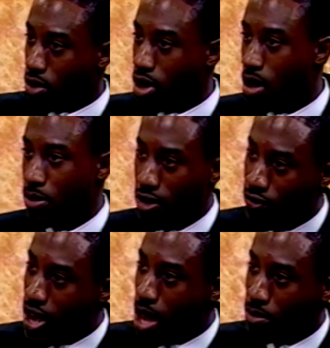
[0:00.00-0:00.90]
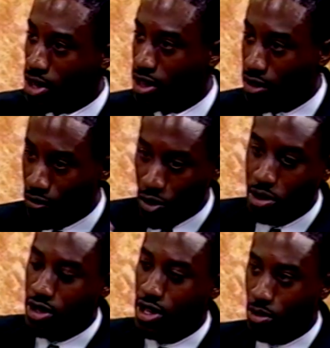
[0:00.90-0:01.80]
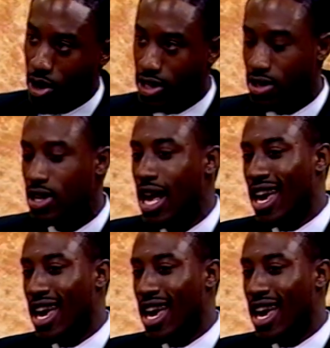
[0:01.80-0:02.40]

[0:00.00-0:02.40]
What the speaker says: to come, your family, your future generations.